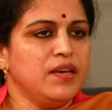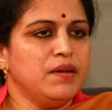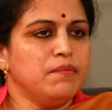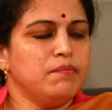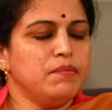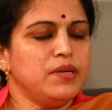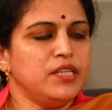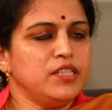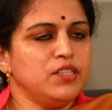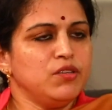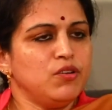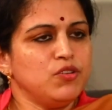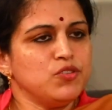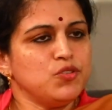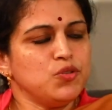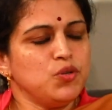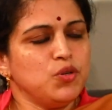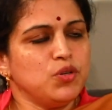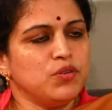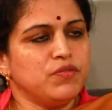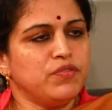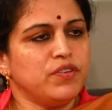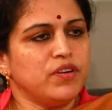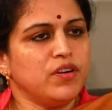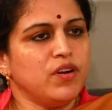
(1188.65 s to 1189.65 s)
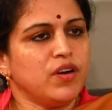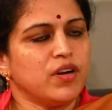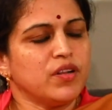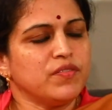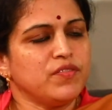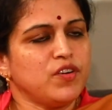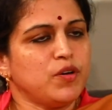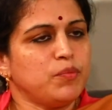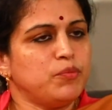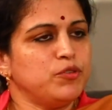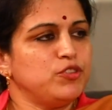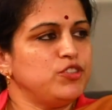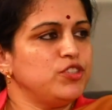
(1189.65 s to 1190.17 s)
But they also look for a lot of
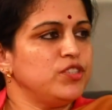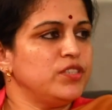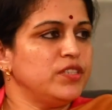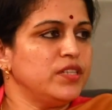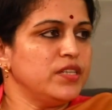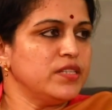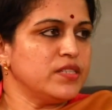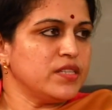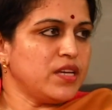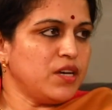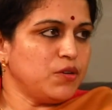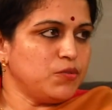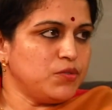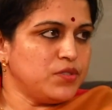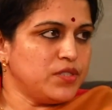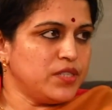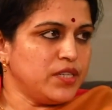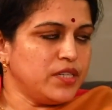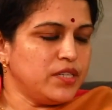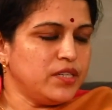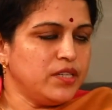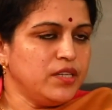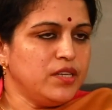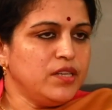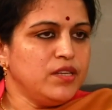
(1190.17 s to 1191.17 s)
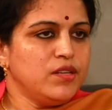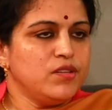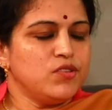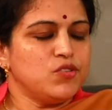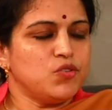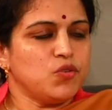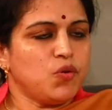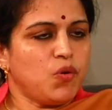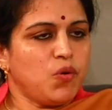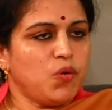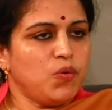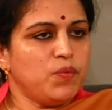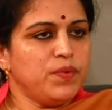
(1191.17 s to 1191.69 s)
opportunities outside.
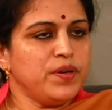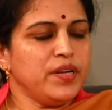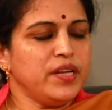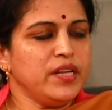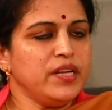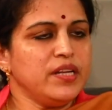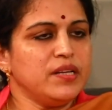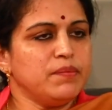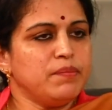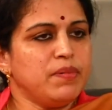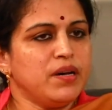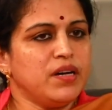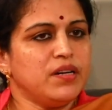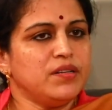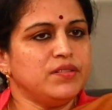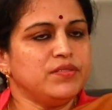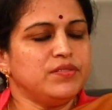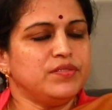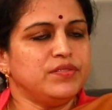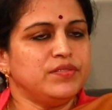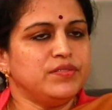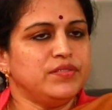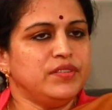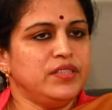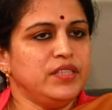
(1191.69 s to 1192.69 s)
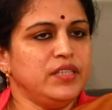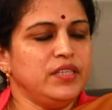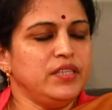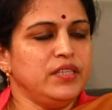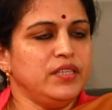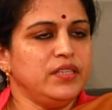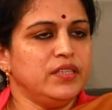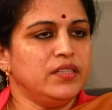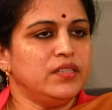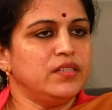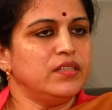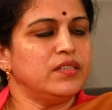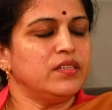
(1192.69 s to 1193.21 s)
So over and above
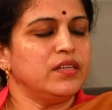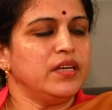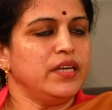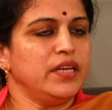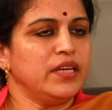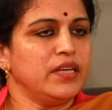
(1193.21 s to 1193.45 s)
the